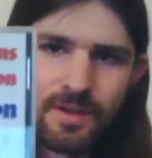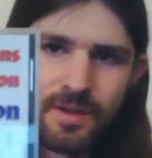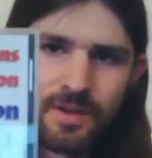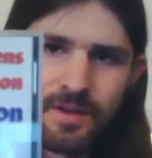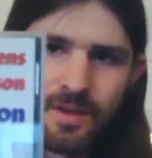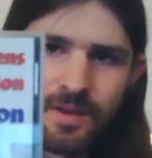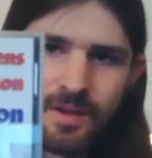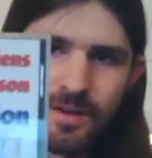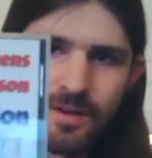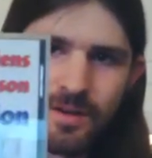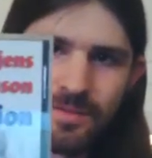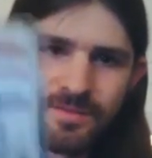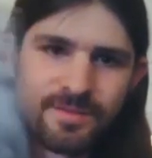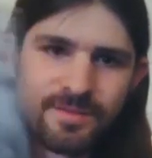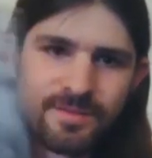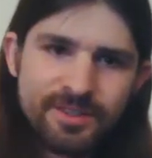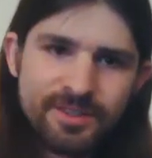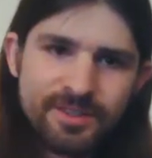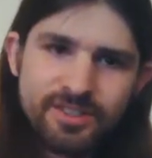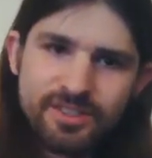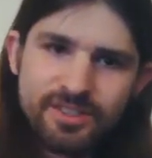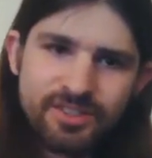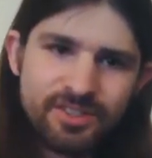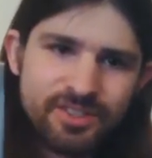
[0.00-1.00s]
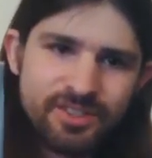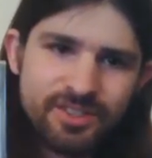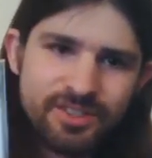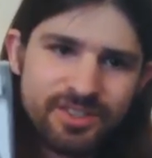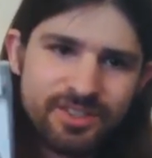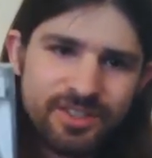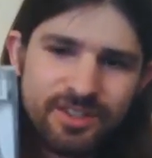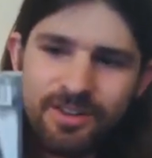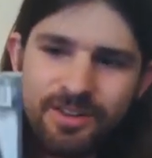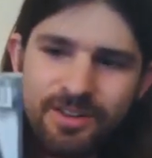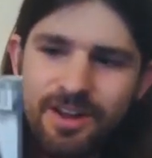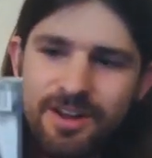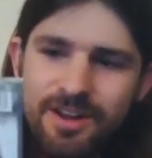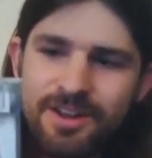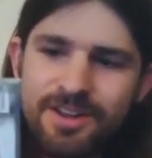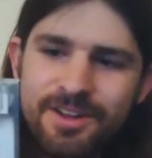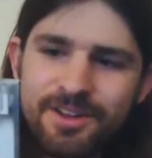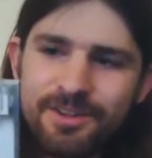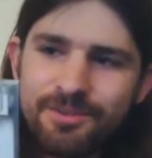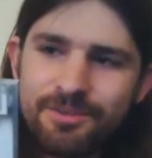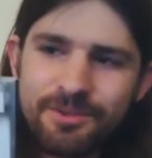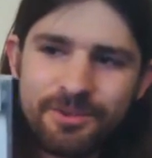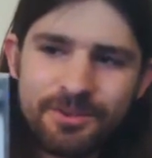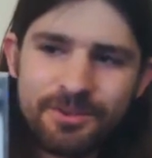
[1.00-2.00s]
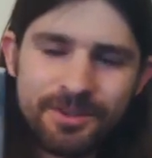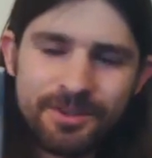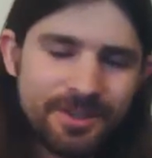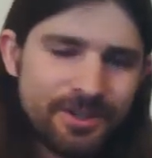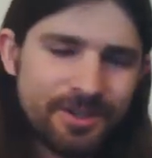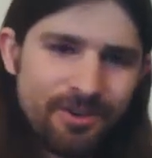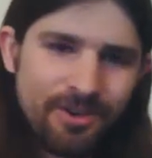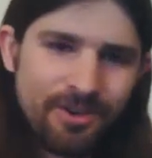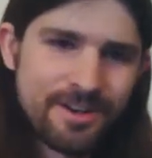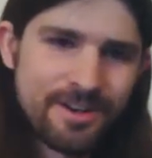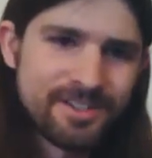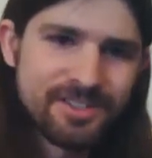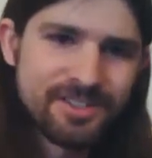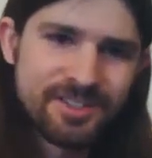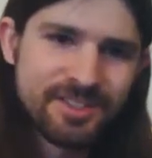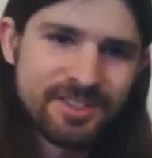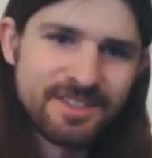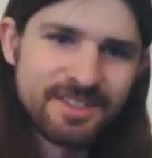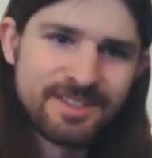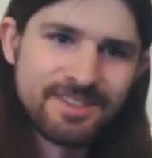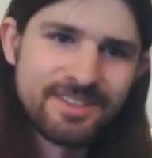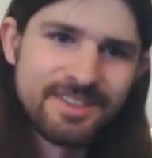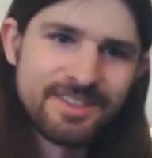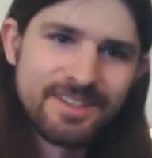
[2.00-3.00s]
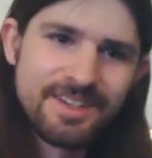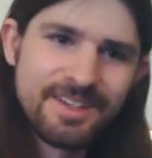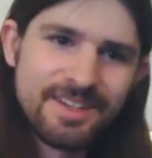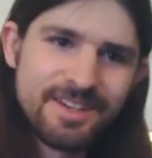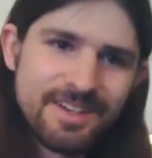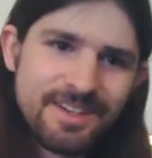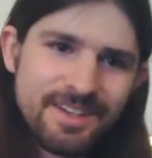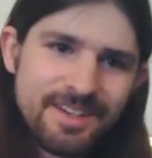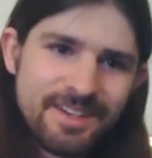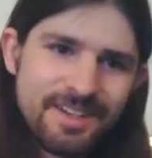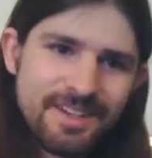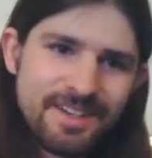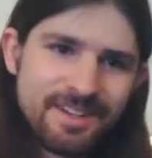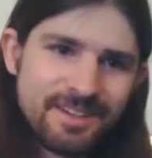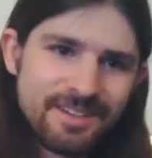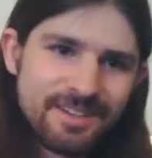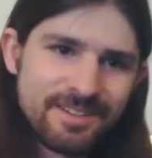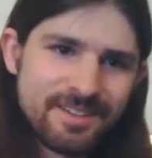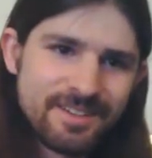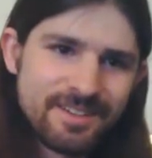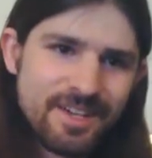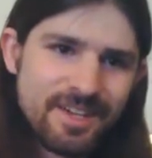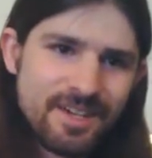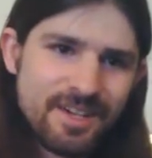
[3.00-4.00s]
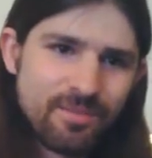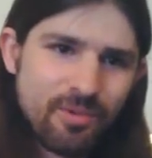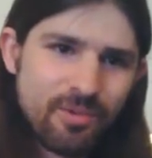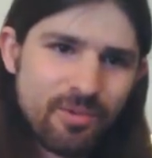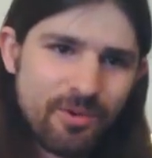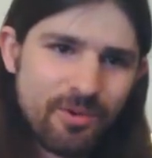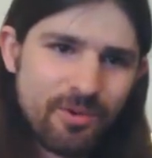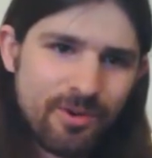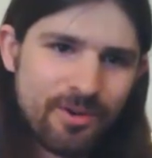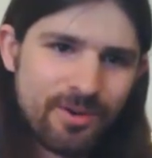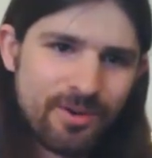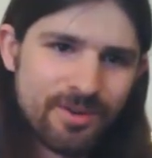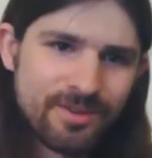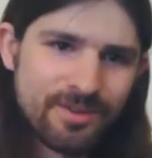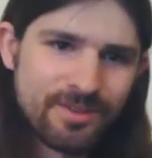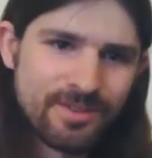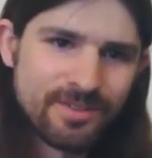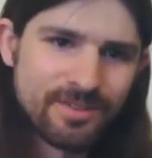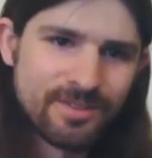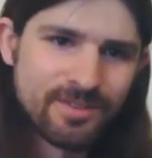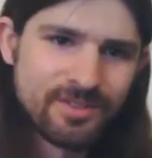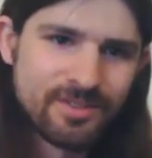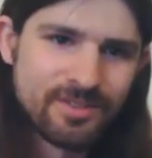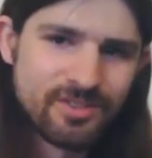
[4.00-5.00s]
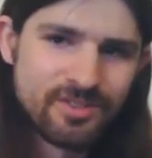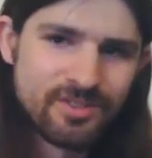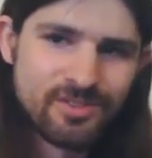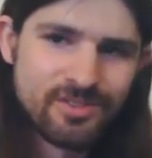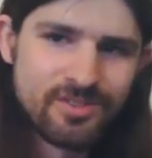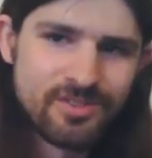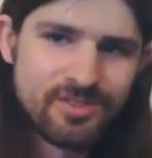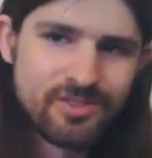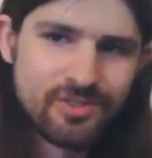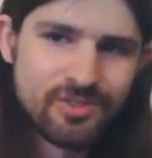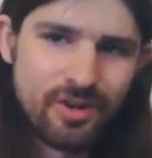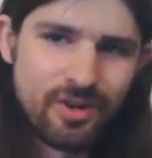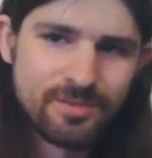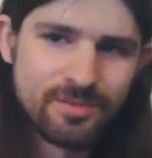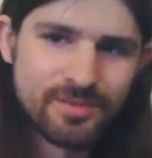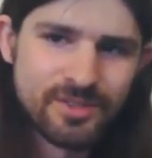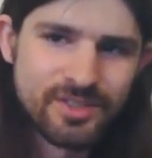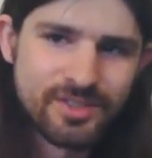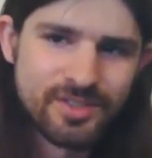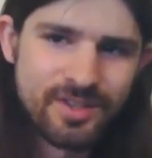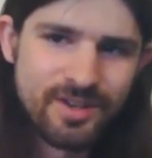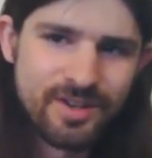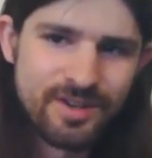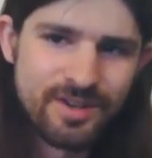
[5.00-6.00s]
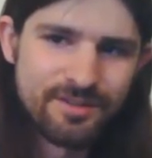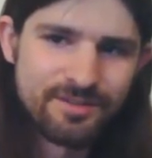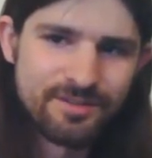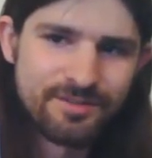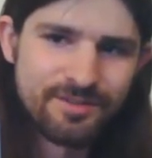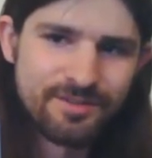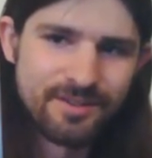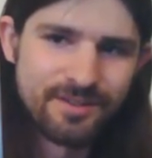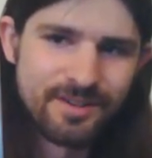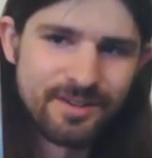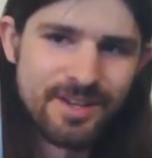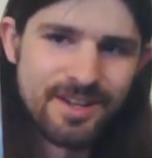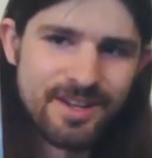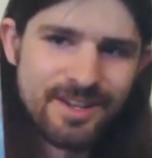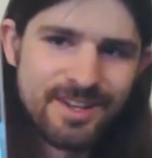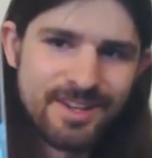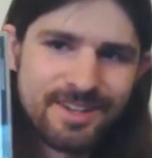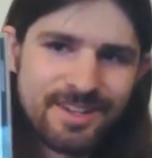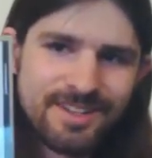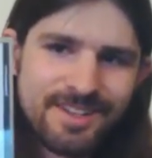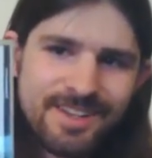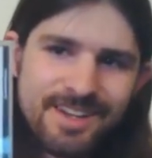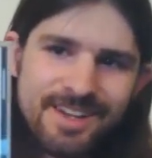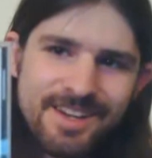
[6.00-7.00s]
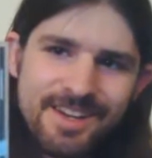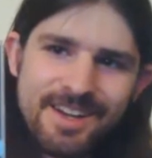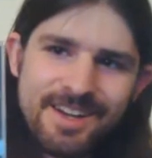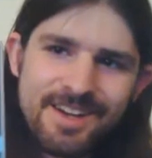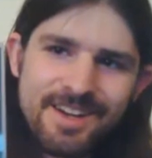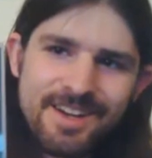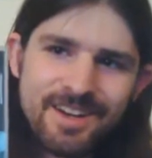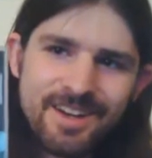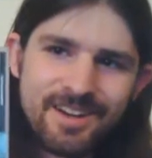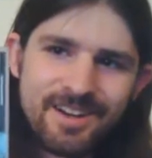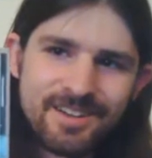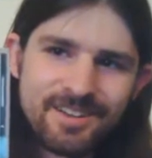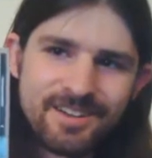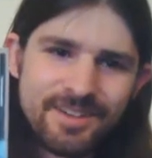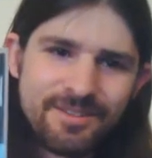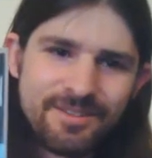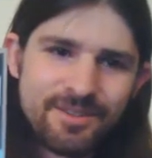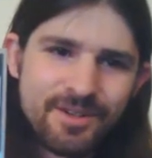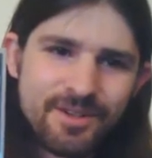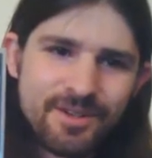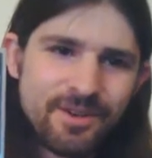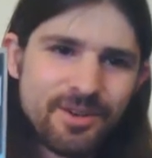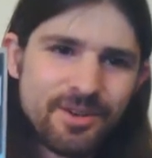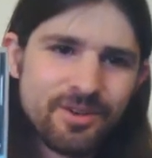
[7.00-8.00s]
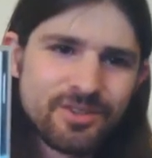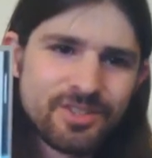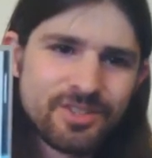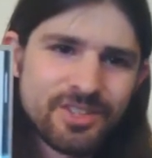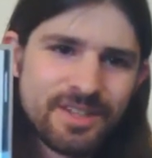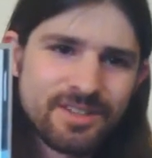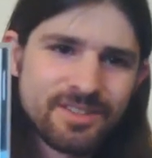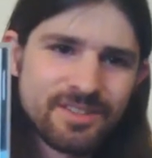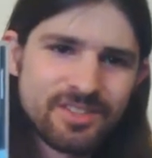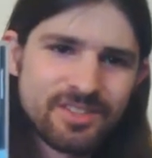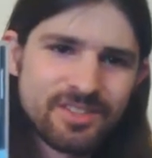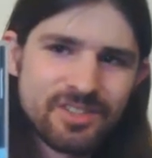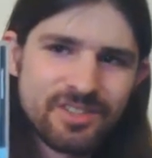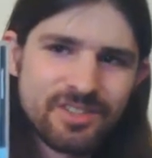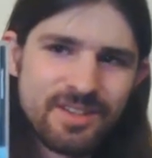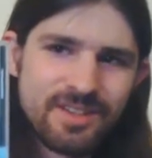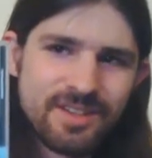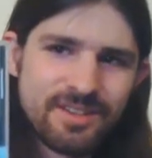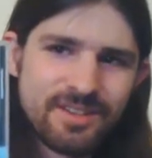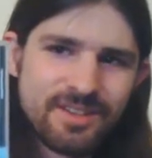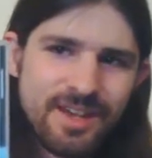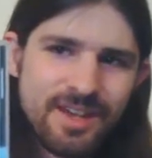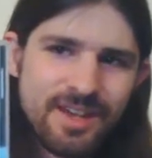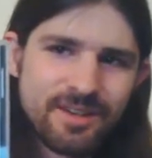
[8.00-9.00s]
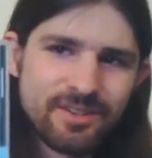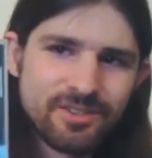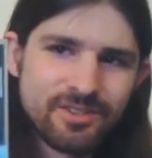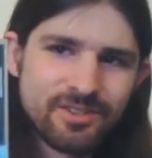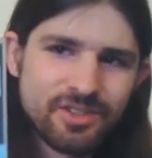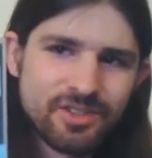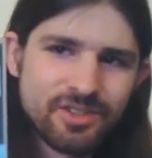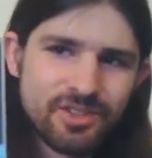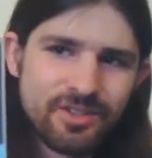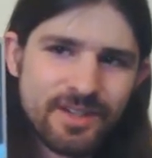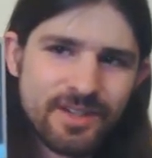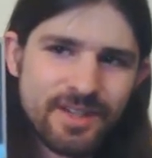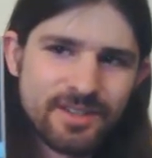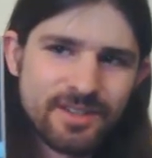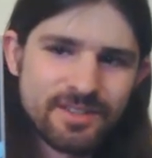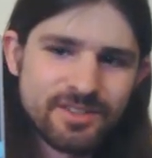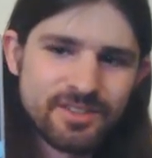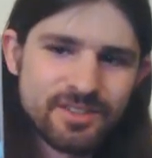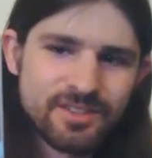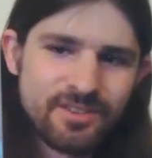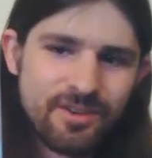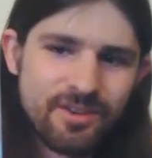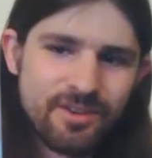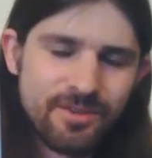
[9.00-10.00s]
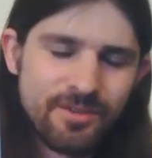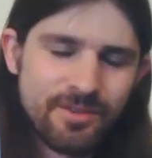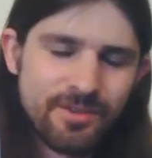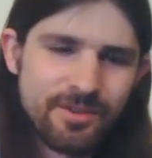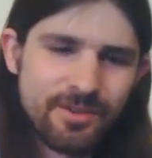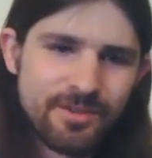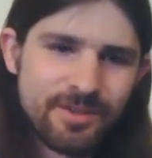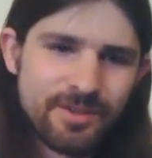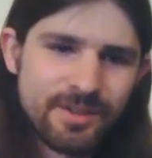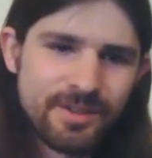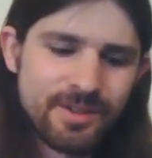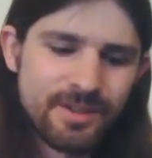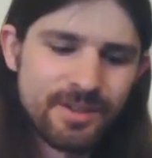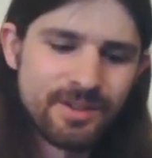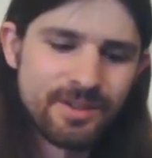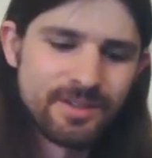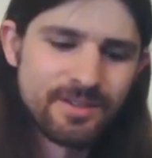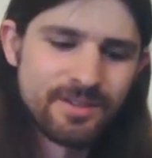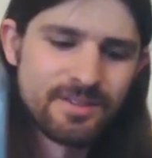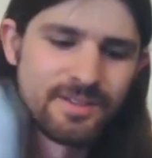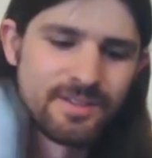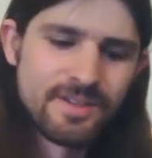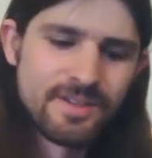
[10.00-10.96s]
This is just a lot of really crazy keyboard and drum stuff. And if you don't know who Jens and Anders Johansson are, they're the